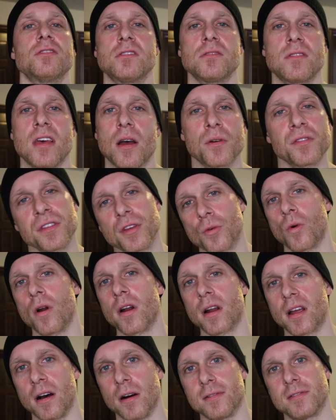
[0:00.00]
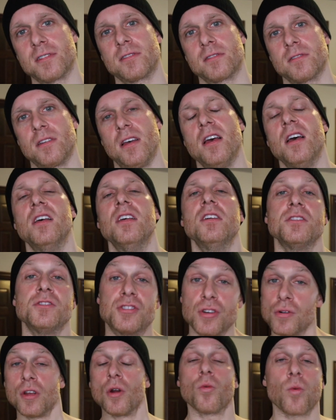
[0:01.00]
you do that with your workouts?
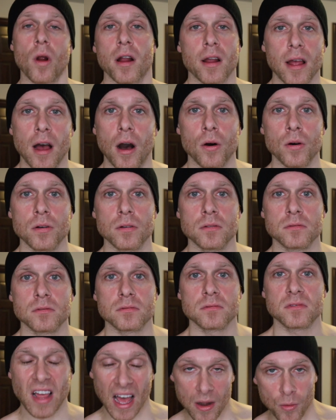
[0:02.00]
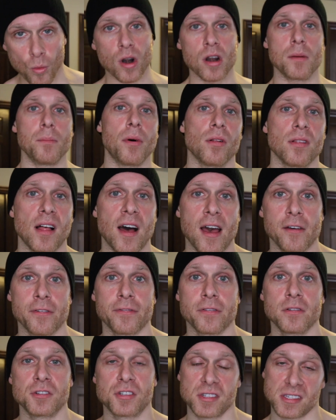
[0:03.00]
Do your workout, then worry about
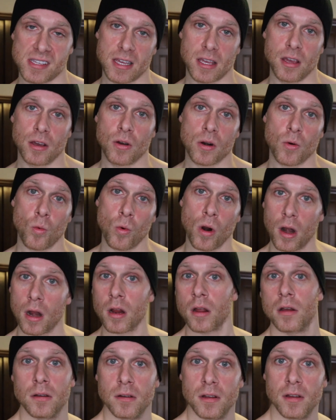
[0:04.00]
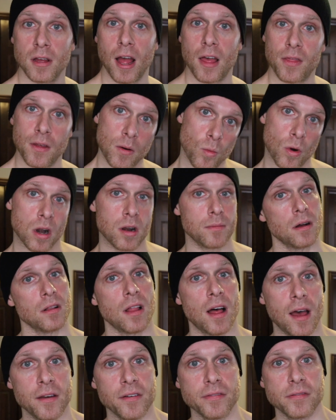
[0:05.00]
life. Just like you go to work and then worry about
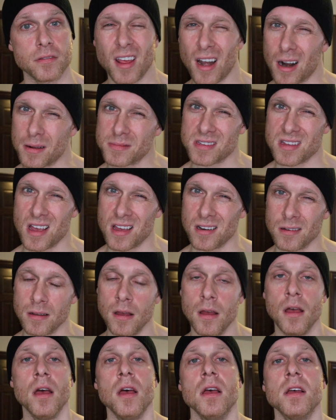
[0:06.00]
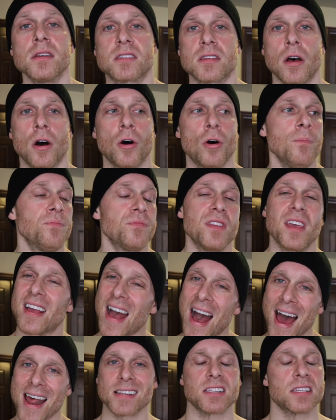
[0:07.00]
life. You know what I'm saying? So you
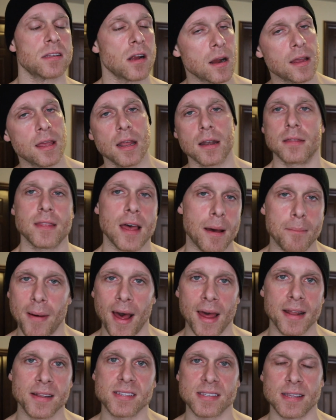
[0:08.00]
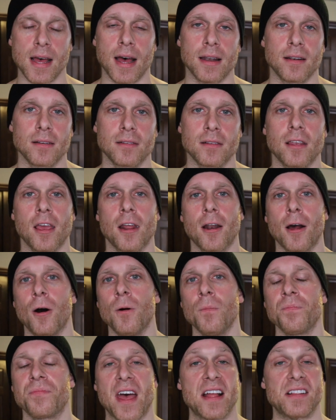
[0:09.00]
gotta start getting that mindset, you
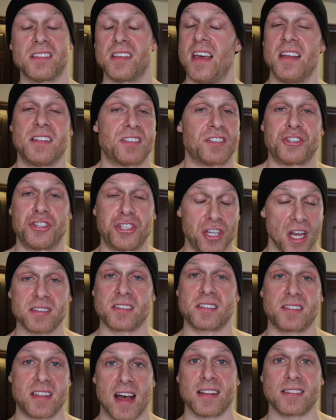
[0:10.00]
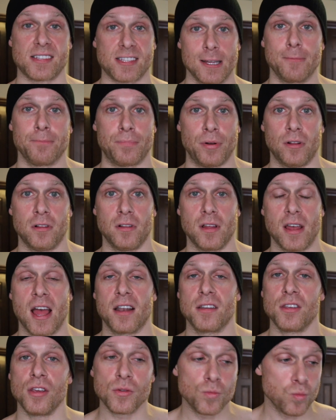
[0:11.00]
know, that it's just that simple.
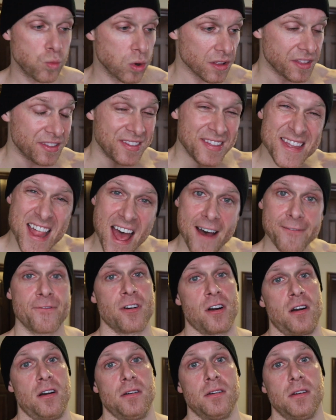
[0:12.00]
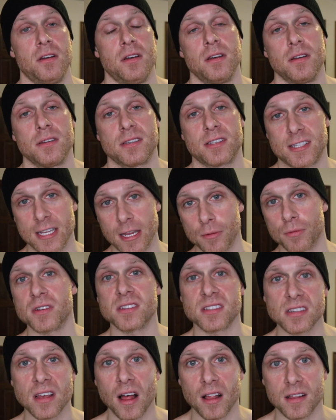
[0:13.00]
And you will never see
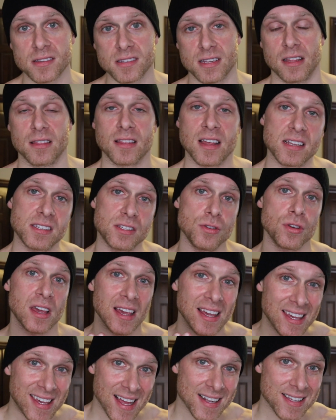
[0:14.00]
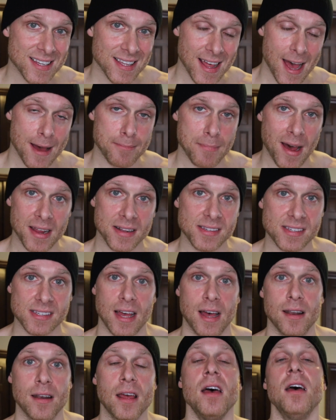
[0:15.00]
results unless you can get to that
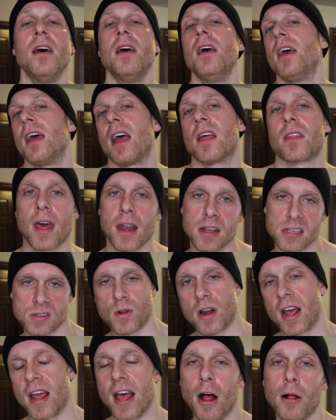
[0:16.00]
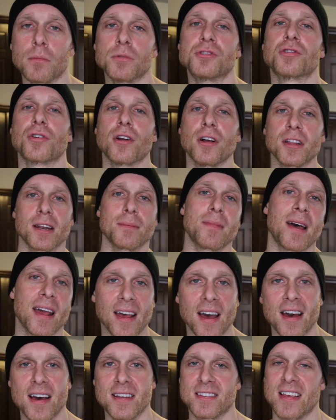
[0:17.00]
mindset. And that is what I help drill into my
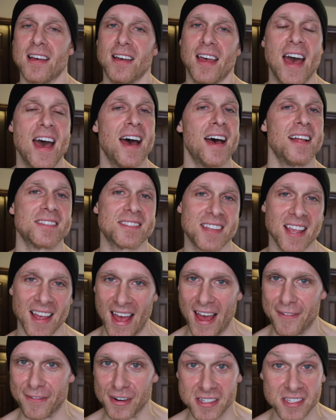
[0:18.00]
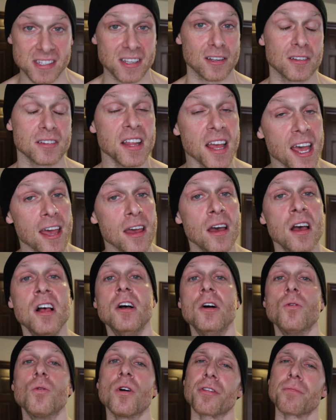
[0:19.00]
guys' heads every single day
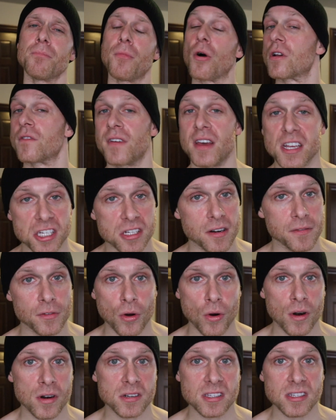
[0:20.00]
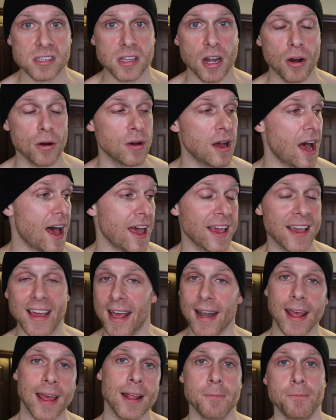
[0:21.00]
with motivation, of course. You know, I
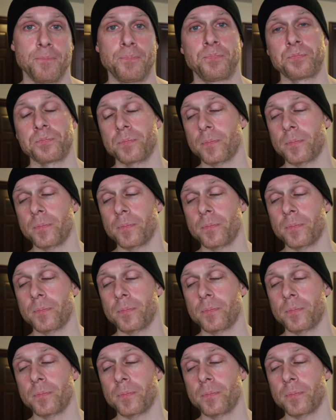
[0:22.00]
get it.